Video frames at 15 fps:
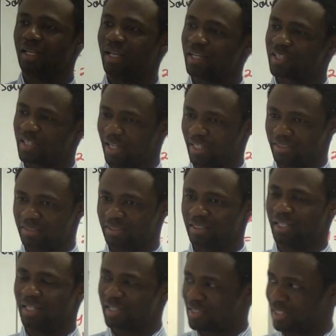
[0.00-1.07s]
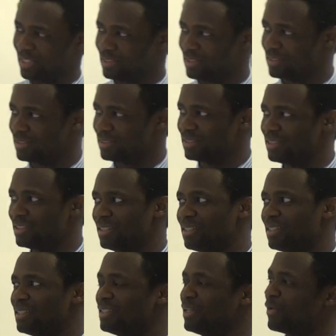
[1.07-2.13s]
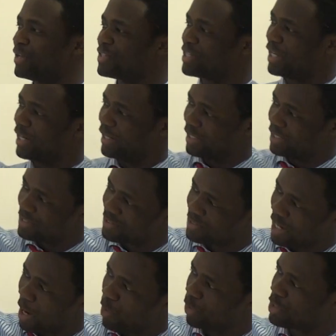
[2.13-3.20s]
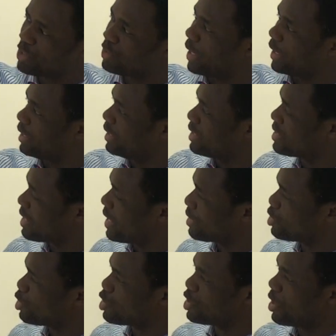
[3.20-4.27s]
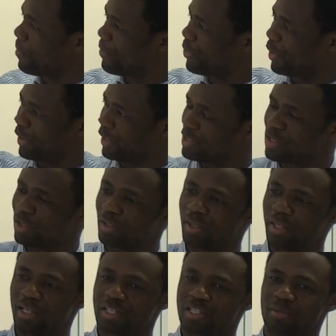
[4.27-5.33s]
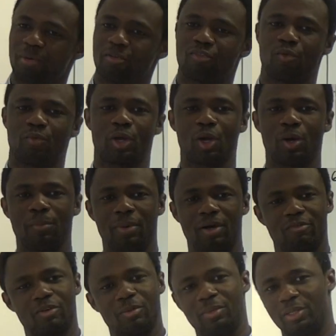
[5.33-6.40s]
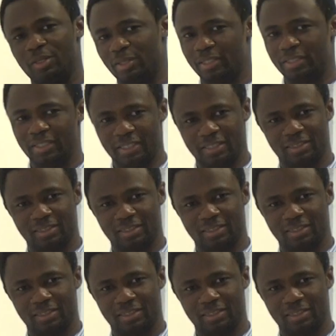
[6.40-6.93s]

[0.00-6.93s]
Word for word: listen, listen. The reason is I want to at least get to some point on this before we come back from the audience